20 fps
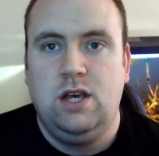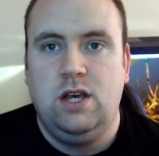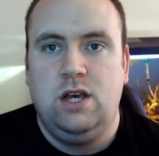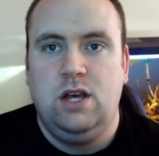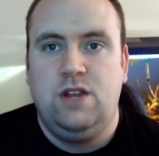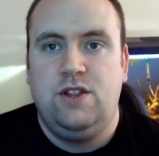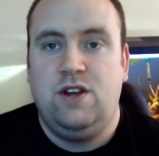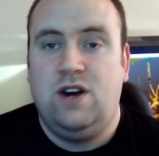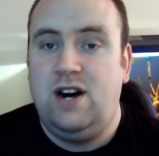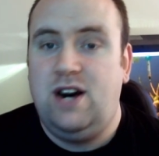
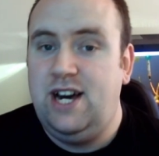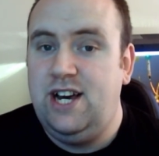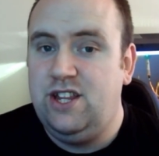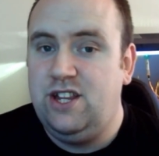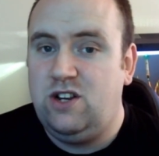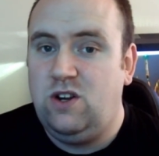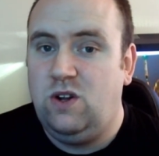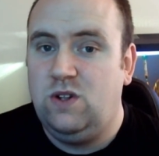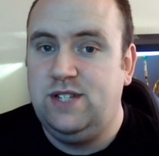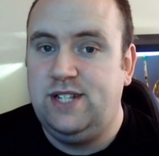The higher the
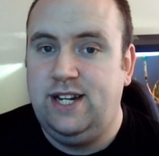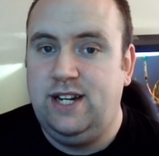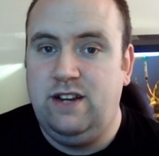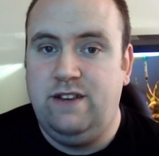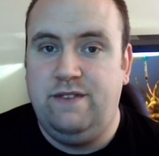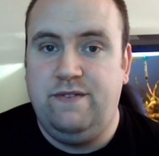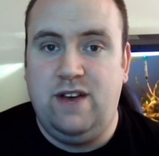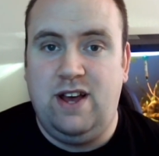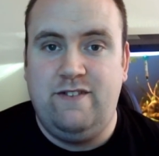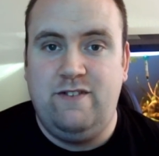content
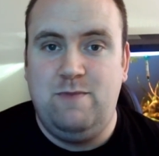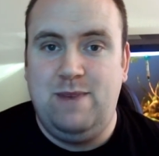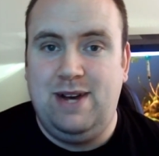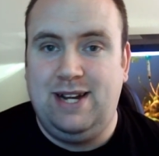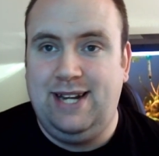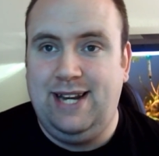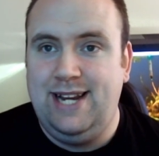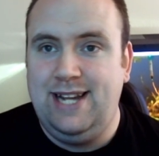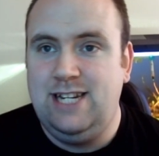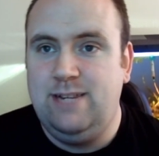of either
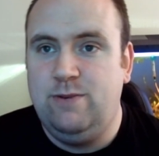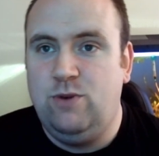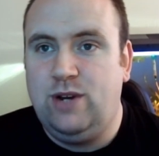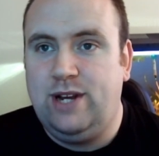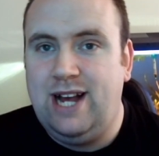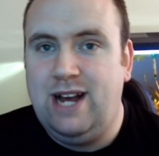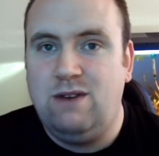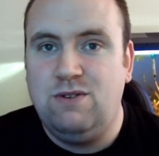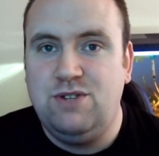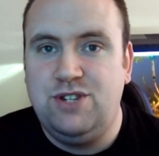magnesium or
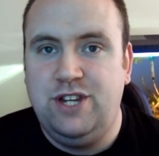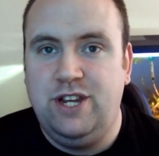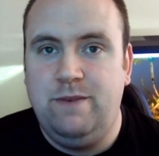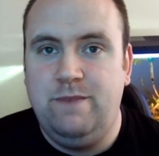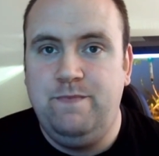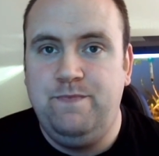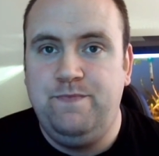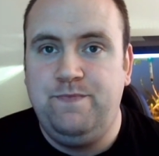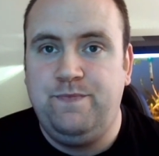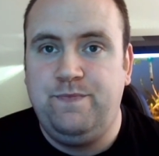
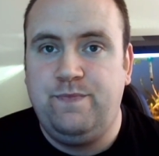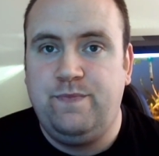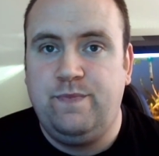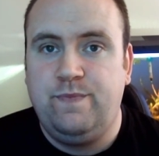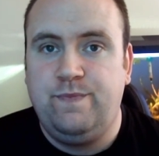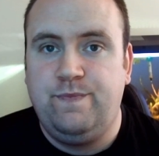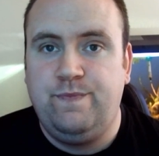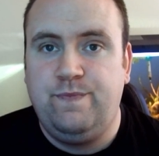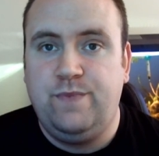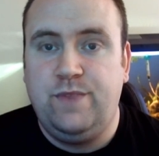calcium,
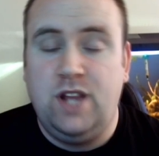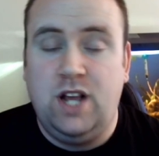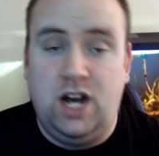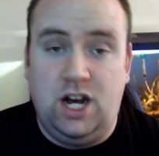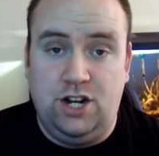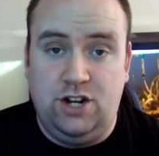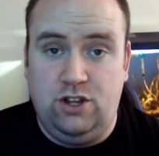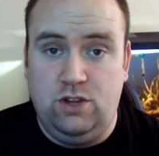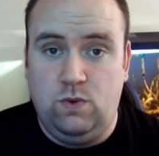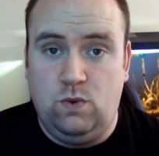the
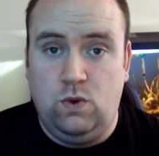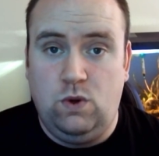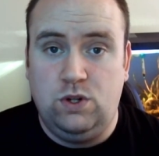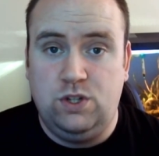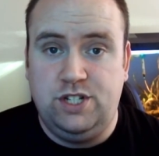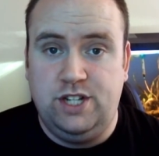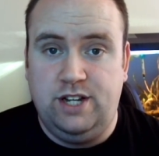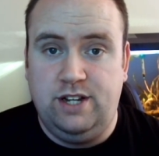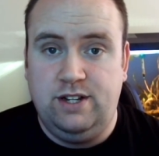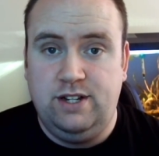harder the
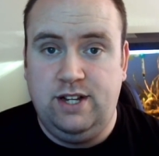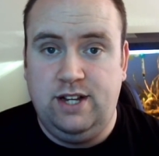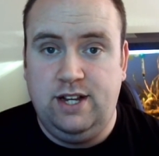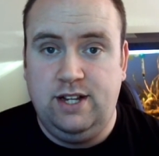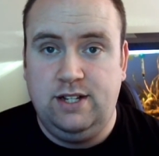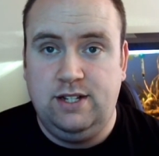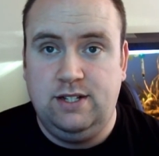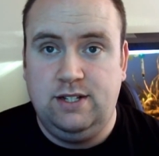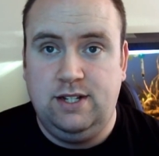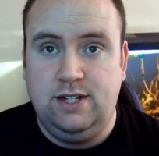water.
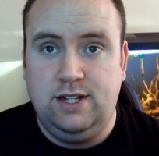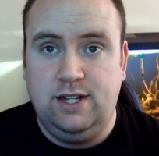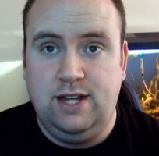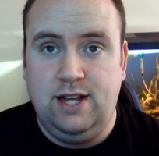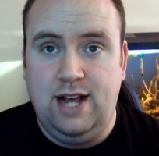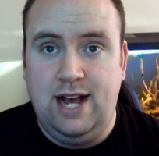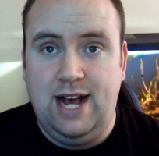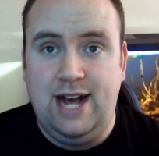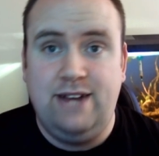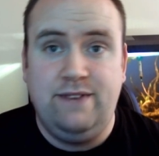
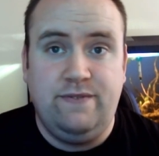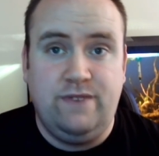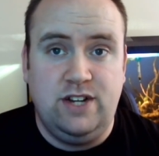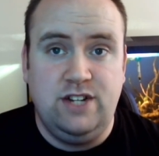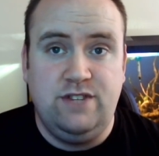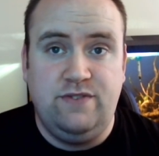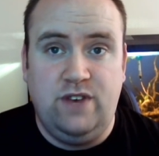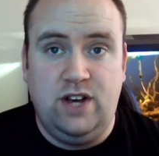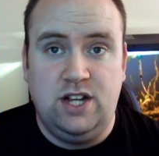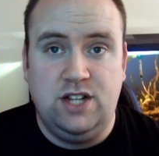And vice
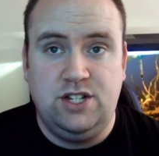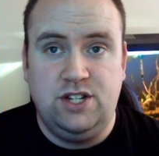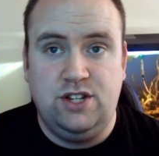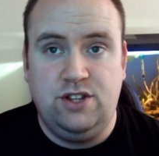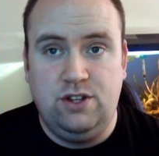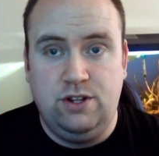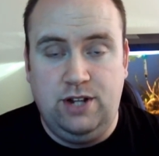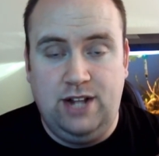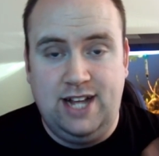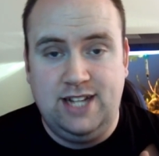versa,
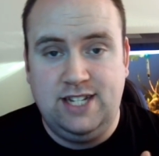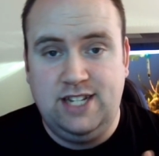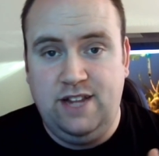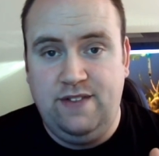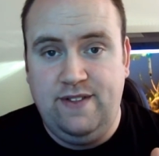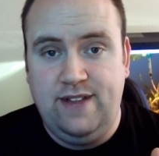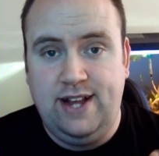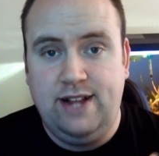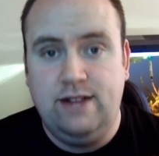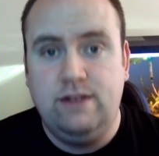the less in
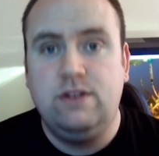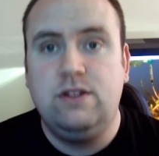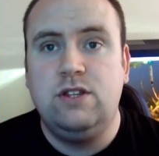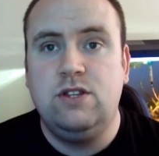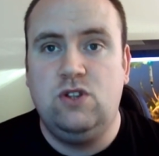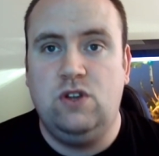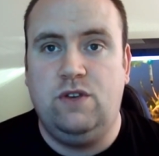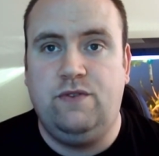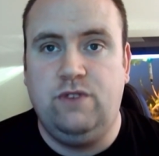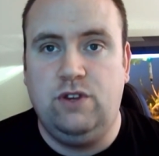there, the
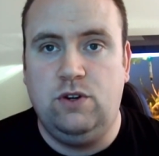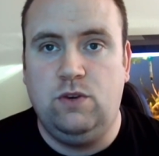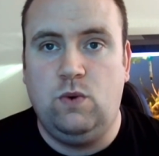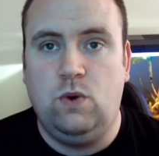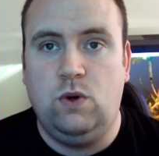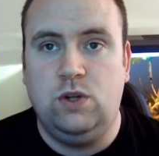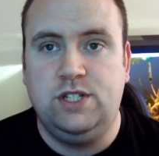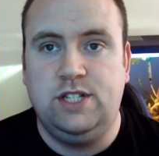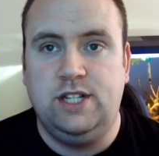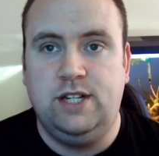softer the
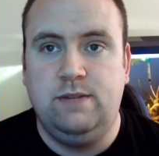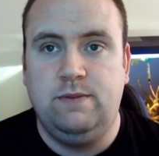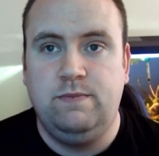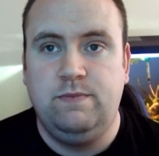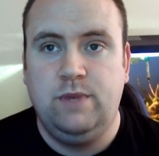water.